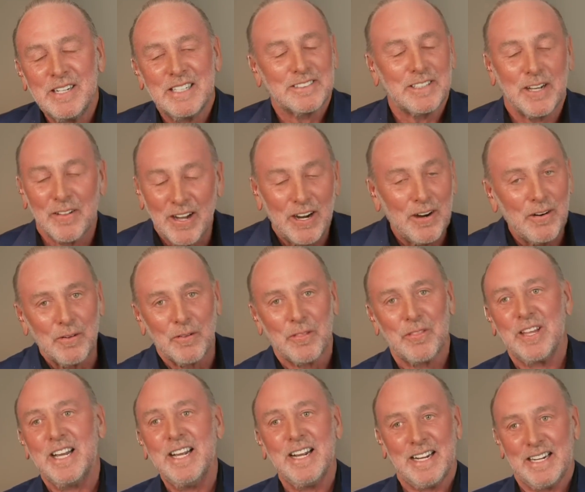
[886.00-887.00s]
So the whole
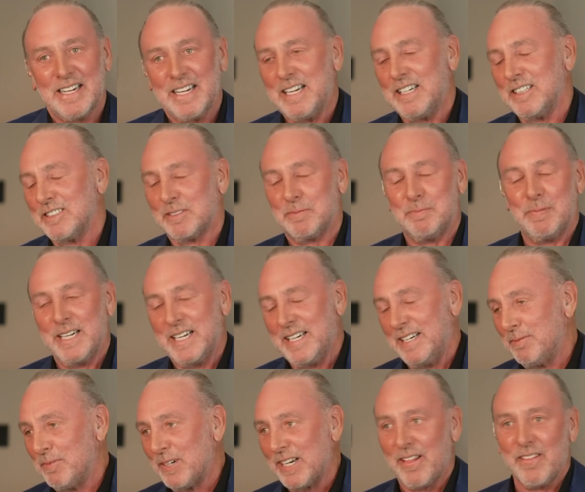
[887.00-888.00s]
thing has
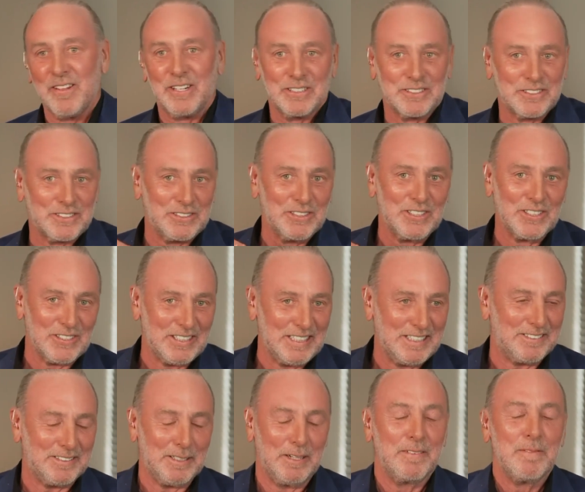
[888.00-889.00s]
been one of those
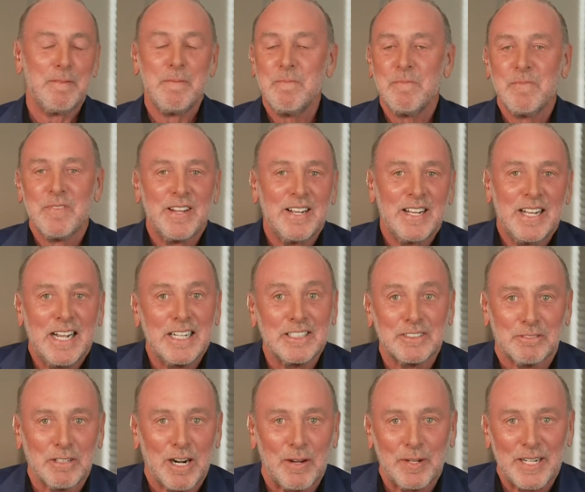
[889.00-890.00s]
stories that
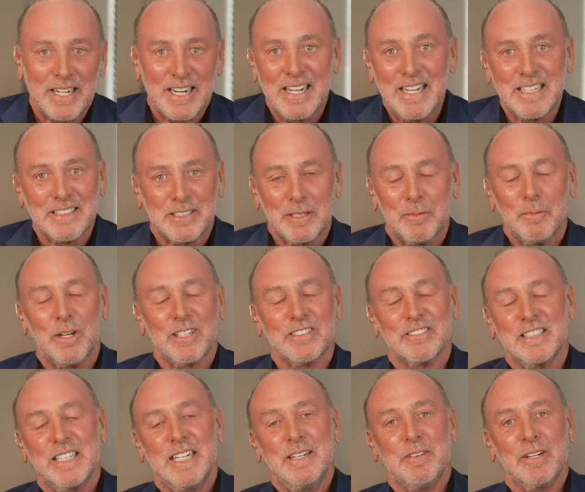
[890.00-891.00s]
has grown legs that
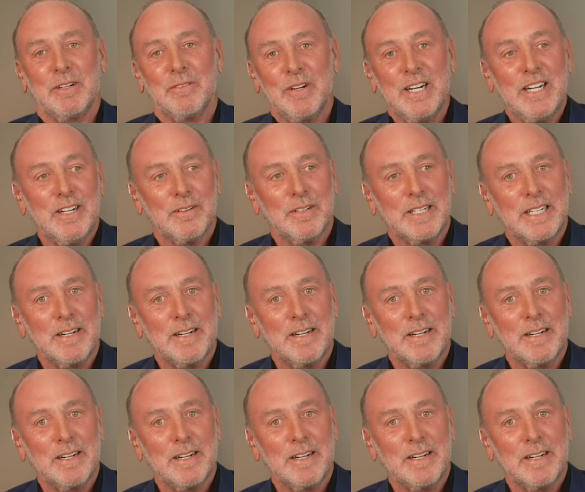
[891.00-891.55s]
wasn't even real.